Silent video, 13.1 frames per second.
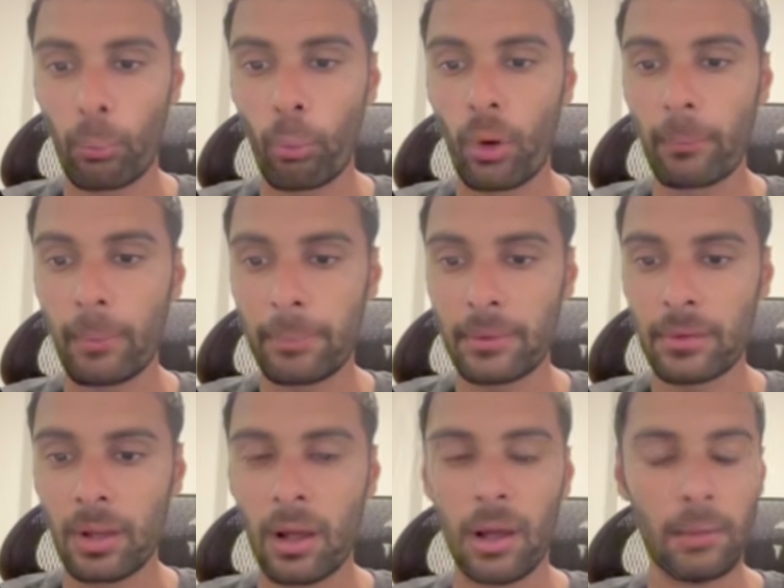warm up
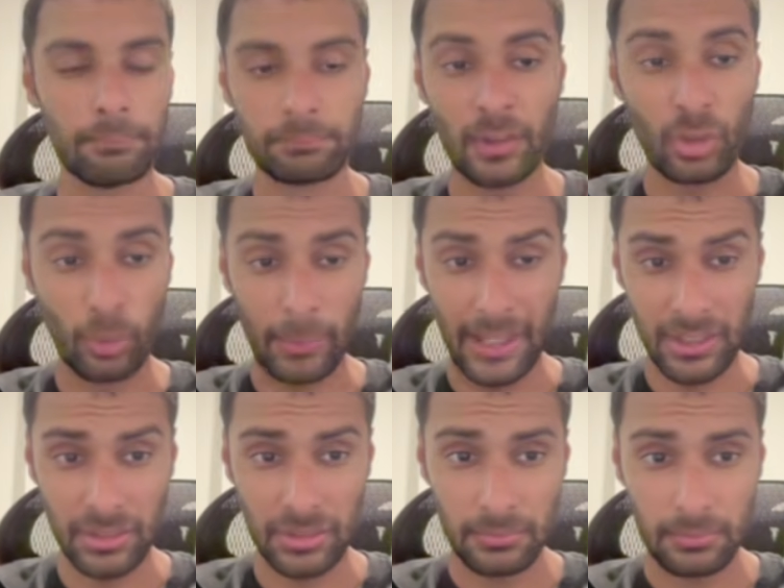the domains
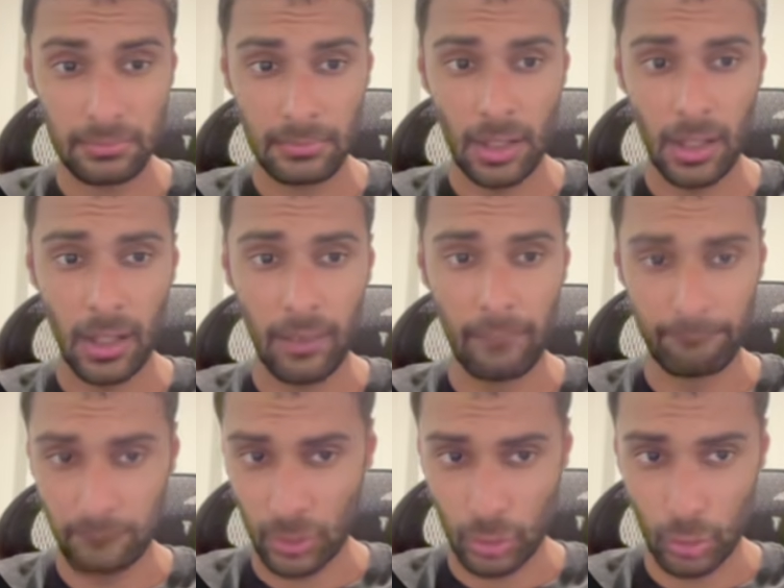
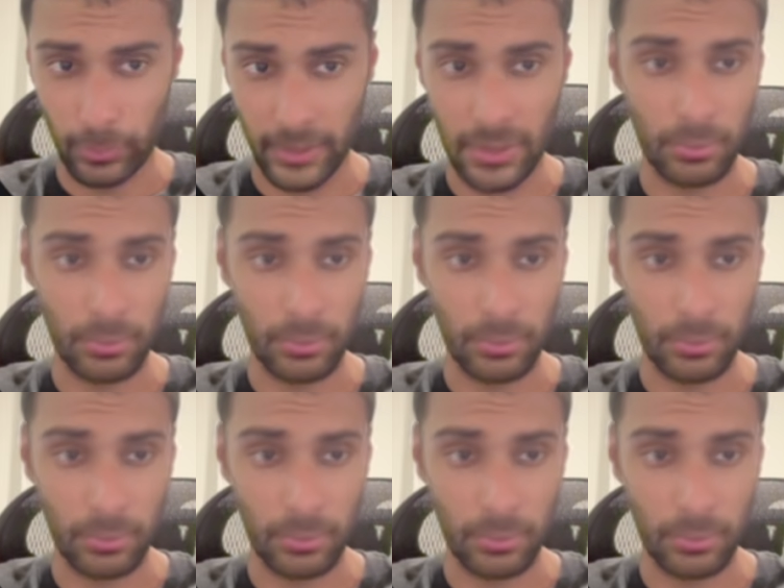for 2 weeks.